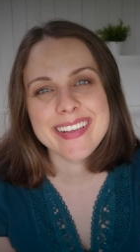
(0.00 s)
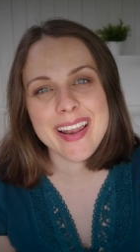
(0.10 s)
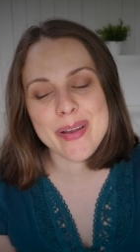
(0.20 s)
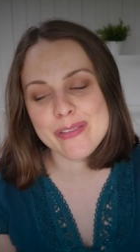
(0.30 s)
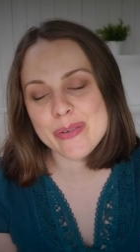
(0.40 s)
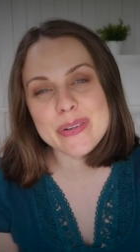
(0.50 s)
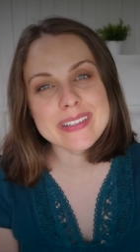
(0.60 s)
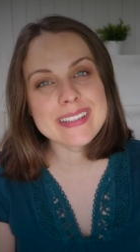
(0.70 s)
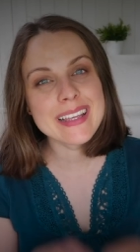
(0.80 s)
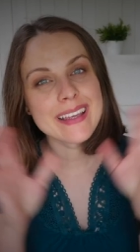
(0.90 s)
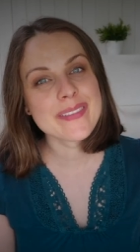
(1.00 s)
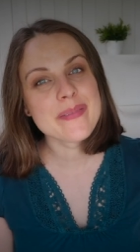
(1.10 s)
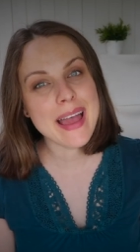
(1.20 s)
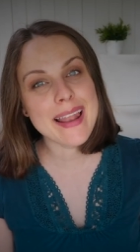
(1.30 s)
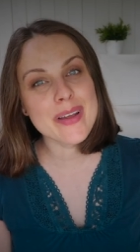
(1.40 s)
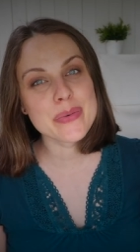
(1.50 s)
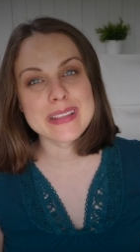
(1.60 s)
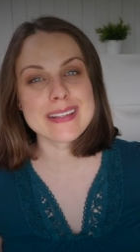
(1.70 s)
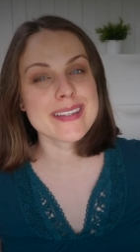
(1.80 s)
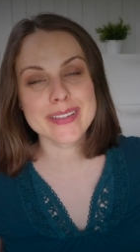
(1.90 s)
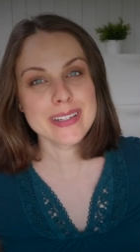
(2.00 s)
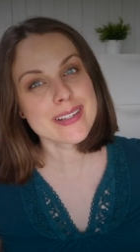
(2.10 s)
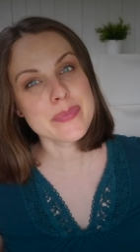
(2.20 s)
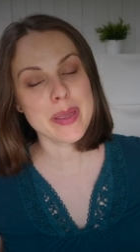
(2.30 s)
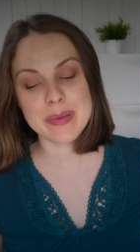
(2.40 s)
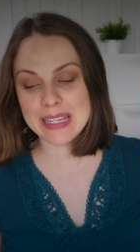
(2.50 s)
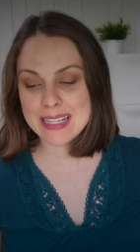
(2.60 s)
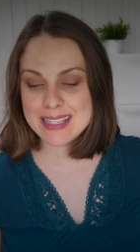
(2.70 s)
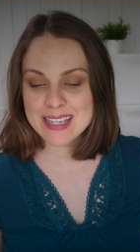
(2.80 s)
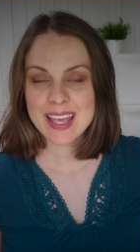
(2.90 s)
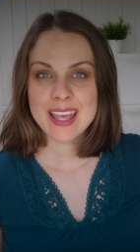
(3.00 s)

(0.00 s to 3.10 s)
Hello everyone, hello in the series Baby Knits.